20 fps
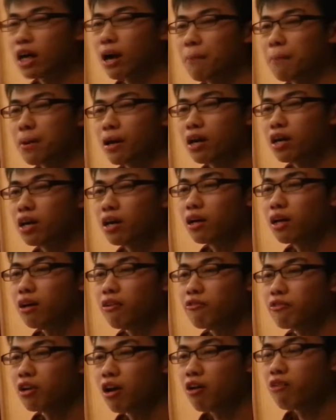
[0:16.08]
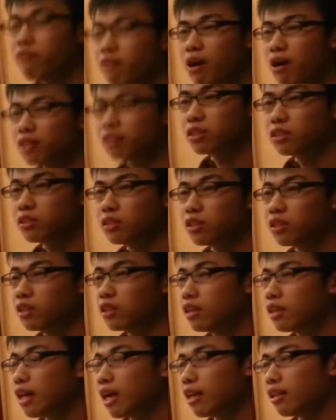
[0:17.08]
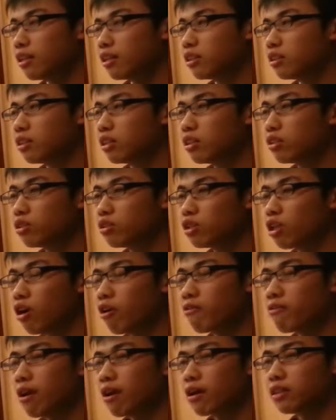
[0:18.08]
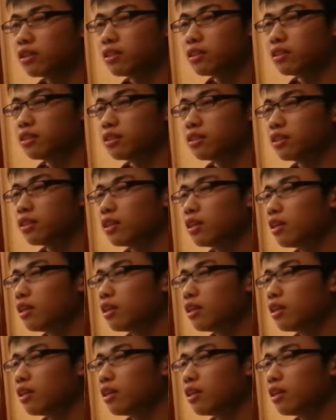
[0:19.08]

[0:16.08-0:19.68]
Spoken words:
compare a known virus and the known viruses,